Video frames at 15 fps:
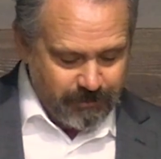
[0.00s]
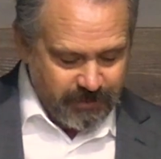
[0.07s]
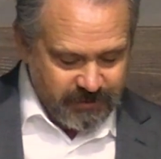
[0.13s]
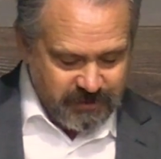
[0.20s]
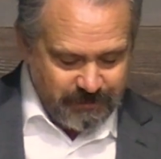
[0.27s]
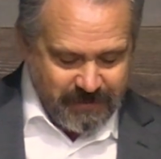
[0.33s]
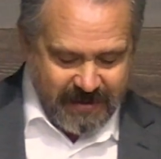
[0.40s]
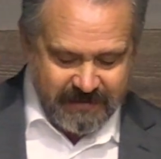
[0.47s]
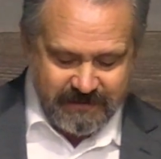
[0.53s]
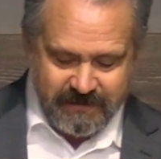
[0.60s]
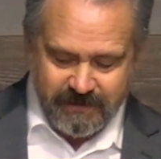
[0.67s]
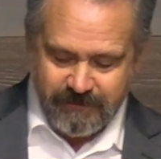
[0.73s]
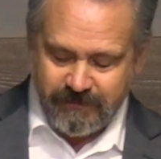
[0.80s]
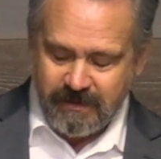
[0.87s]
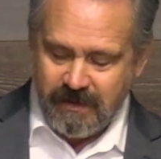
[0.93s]

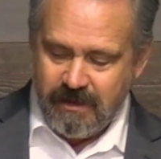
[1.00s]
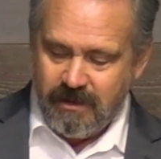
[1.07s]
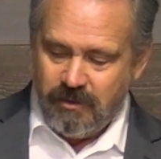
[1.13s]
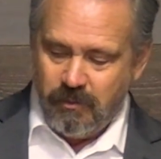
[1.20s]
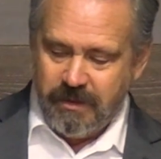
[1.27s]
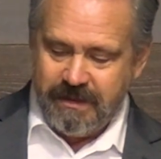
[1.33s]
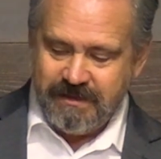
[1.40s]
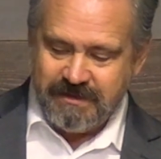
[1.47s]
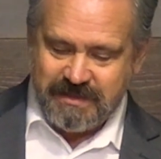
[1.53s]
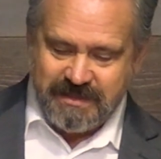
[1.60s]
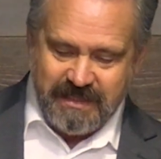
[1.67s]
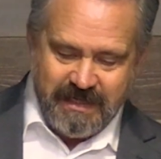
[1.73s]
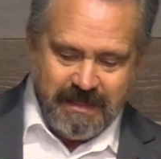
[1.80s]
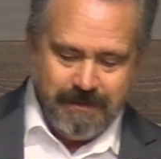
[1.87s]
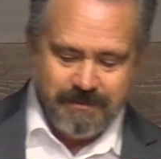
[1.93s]
perspective. When it
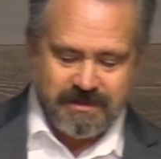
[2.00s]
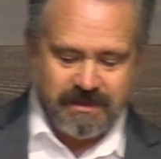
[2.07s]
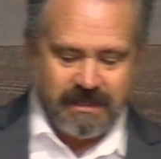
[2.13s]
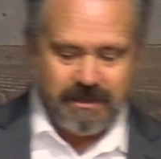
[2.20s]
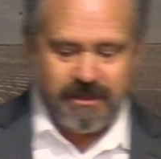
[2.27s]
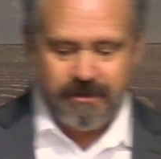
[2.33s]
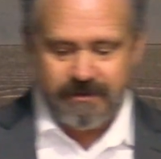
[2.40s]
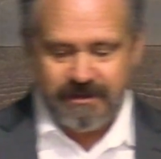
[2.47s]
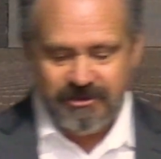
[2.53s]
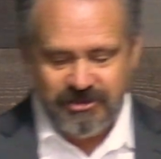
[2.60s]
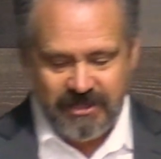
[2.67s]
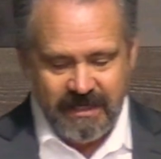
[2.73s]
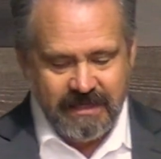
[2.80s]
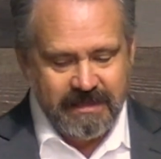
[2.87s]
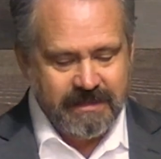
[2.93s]
seems like your
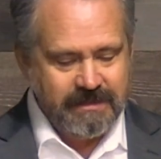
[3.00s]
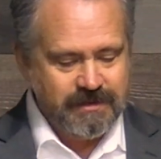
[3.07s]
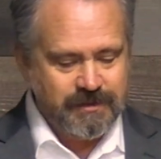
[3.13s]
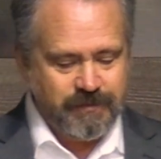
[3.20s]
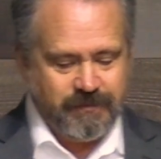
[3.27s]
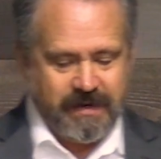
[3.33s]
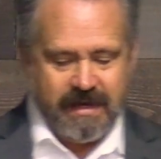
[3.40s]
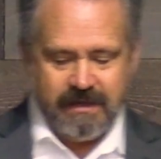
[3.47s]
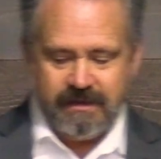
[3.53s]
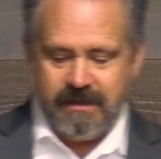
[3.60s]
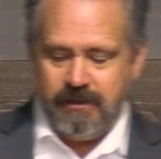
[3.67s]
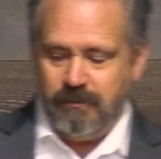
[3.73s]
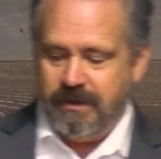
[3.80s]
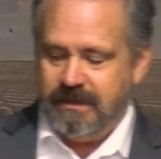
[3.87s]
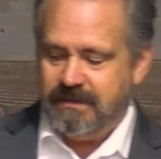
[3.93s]
agenda is
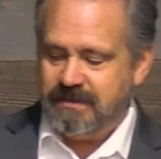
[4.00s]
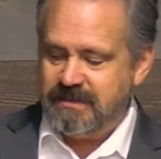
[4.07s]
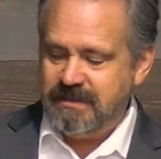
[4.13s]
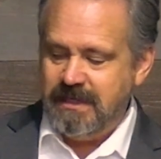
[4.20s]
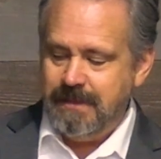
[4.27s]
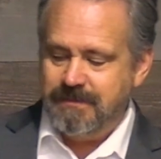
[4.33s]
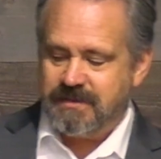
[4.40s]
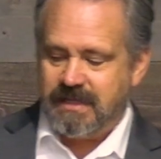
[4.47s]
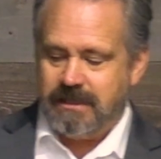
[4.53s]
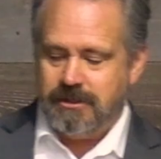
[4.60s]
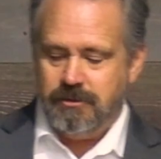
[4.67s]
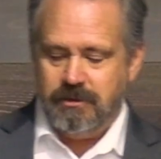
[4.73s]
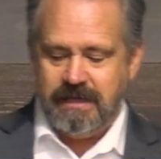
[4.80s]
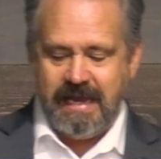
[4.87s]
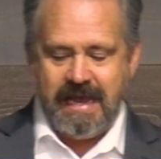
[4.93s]
failing, when it seems
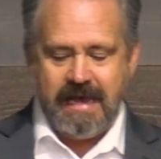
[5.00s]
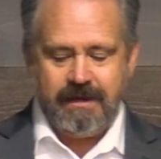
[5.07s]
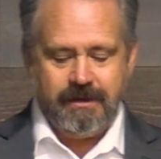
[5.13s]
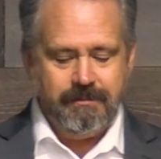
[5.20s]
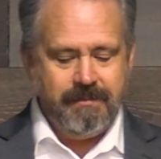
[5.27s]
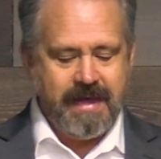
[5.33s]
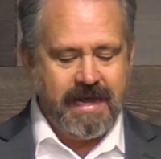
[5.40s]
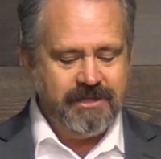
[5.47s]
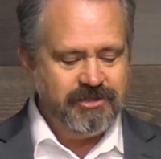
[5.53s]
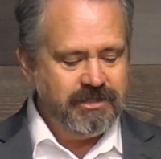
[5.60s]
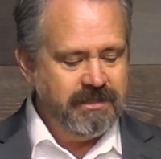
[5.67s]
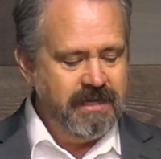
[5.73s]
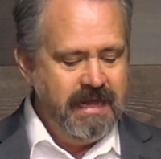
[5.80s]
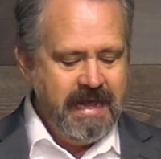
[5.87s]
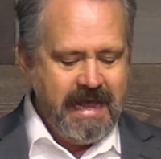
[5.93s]
like you can't
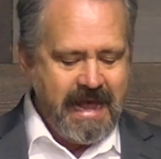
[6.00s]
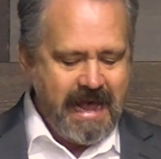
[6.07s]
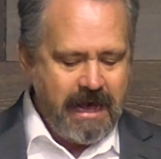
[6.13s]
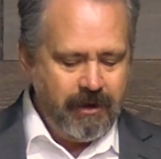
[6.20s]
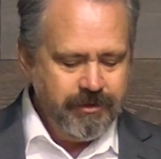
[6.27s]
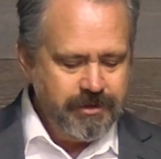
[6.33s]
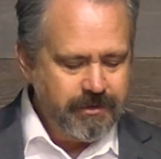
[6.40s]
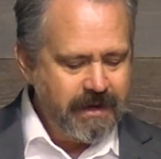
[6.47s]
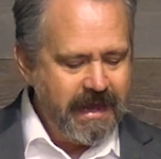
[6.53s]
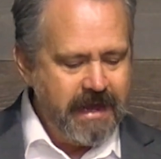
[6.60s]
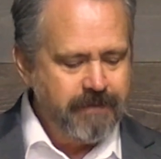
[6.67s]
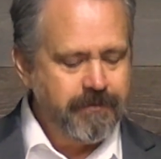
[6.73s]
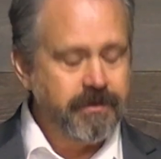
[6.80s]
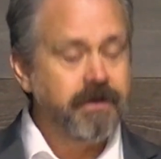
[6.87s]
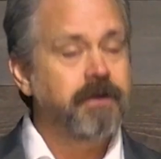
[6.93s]
imagine how you're
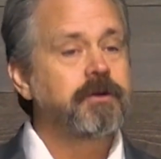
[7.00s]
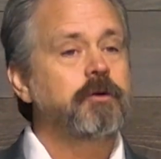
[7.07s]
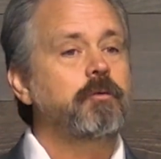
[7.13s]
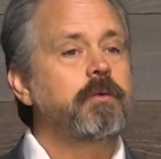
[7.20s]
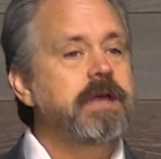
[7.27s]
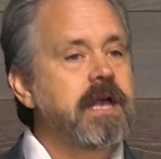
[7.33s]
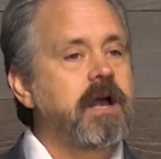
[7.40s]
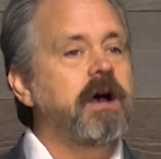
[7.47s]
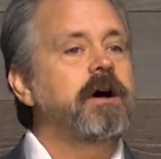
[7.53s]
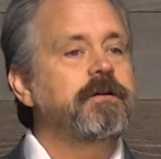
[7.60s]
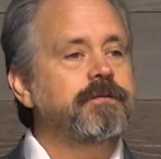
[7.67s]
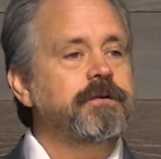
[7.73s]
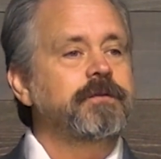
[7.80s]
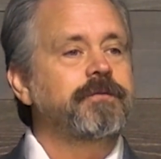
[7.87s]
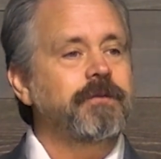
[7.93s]
ever going to
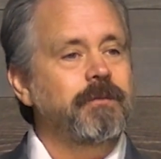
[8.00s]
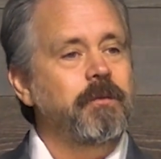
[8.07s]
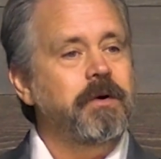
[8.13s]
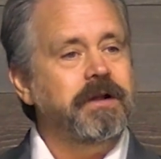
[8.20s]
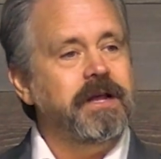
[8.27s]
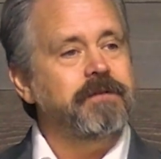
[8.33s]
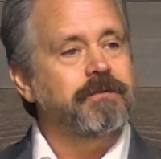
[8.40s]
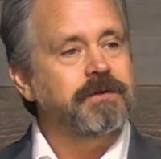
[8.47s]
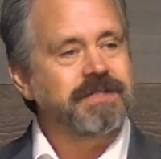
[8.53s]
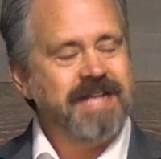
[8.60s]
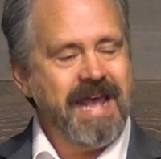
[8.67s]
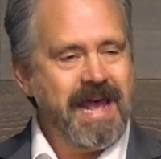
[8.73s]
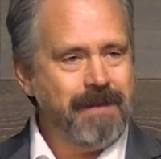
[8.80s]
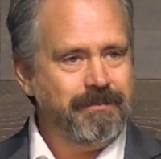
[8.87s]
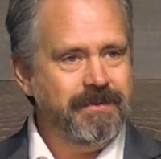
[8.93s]
recover from whatever's
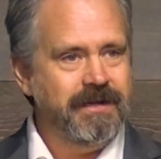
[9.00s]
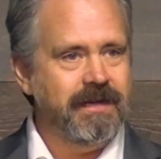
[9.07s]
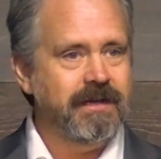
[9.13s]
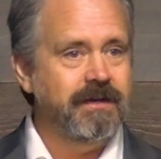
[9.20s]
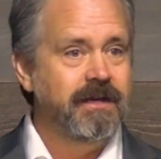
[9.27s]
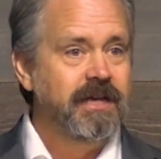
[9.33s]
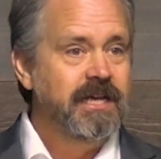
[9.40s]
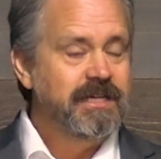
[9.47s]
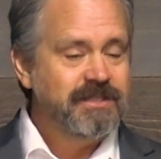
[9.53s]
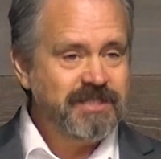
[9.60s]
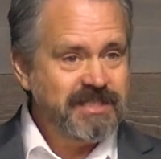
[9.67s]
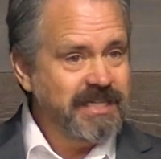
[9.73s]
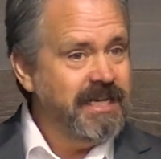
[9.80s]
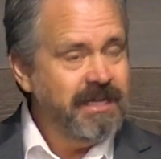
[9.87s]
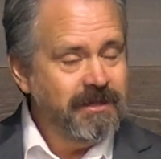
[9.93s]
happening,
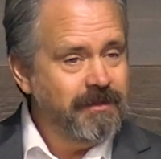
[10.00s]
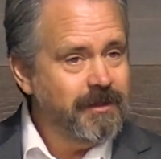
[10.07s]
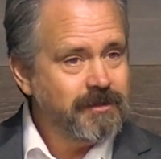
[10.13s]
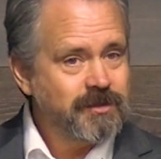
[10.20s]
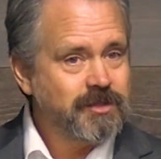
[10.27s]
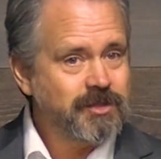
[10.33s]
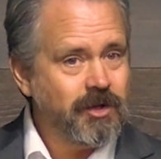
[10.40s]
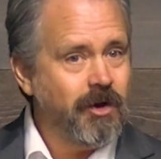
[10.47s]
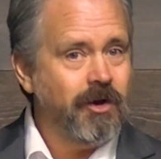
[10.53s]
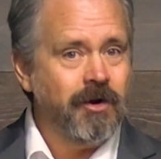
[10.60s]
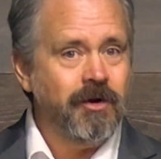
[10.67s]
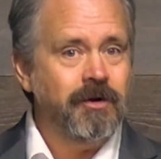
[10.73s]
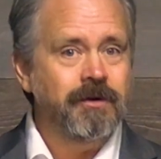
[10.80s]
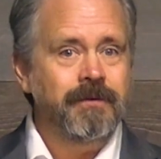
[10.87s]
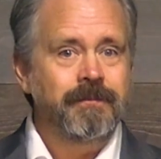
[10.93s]
sing this
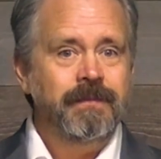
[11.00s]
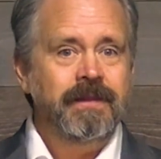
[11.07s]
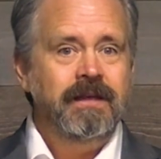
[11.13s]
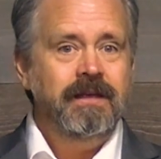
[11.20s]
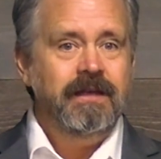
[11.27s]
song